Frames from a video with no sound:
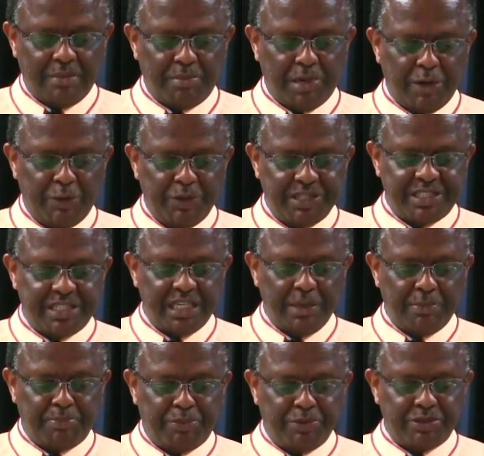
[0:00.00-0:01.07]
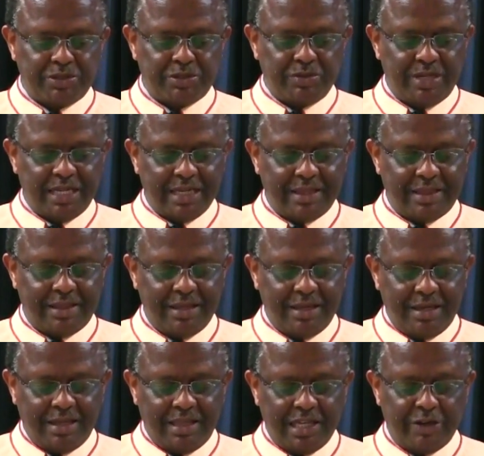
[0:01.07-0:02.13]
by which he put to death
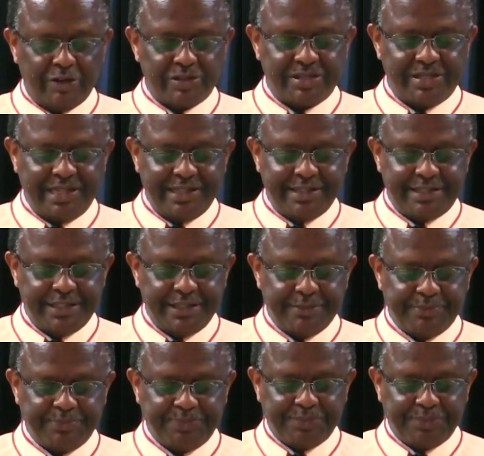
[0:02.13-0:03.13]
their hostility.